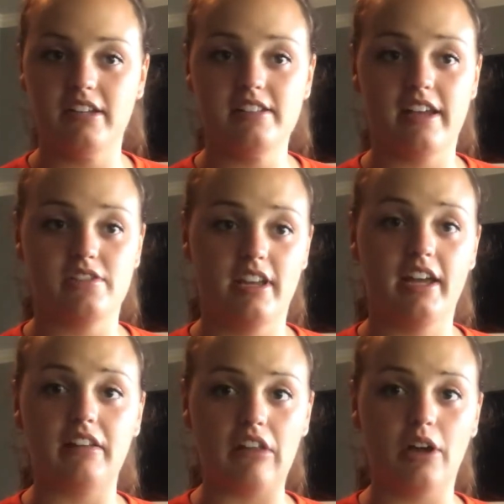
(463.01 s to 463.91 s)
He's actually
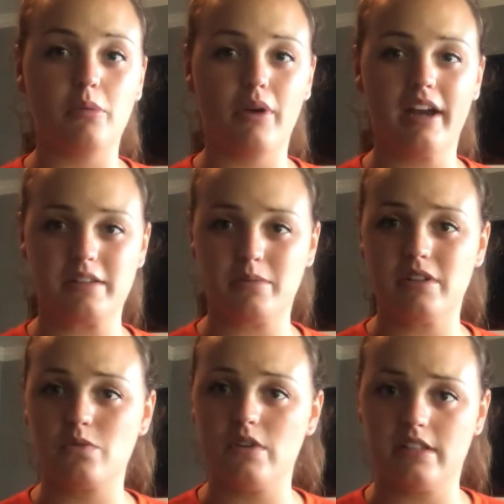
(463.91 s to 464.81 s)
had a lot of practice for
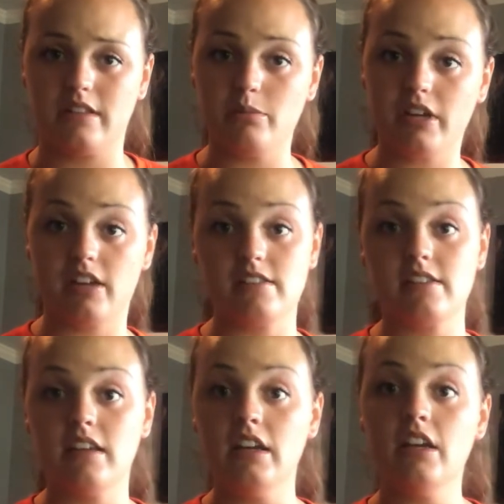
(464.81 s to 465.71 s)
this recently
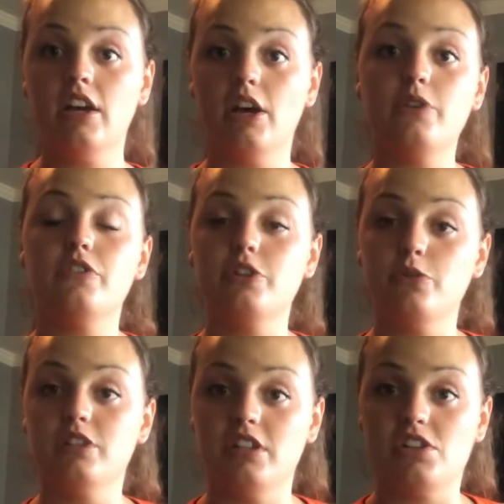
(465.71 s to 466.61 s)
because of the new
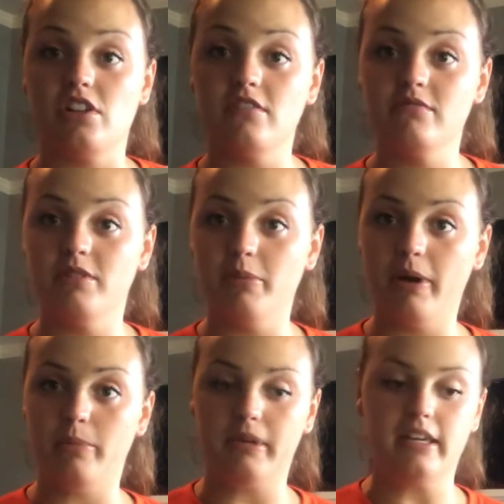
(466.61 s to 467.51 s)
addition, the
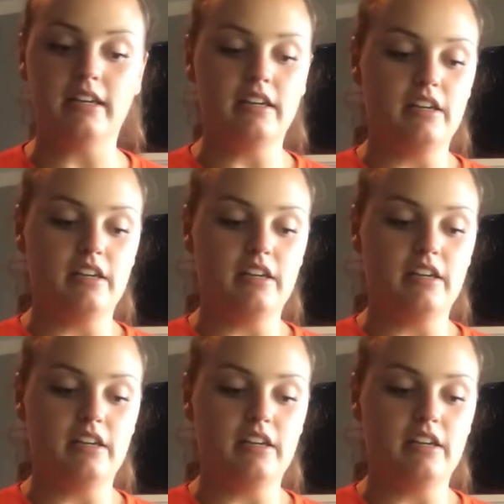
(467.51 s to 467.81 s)
puppy.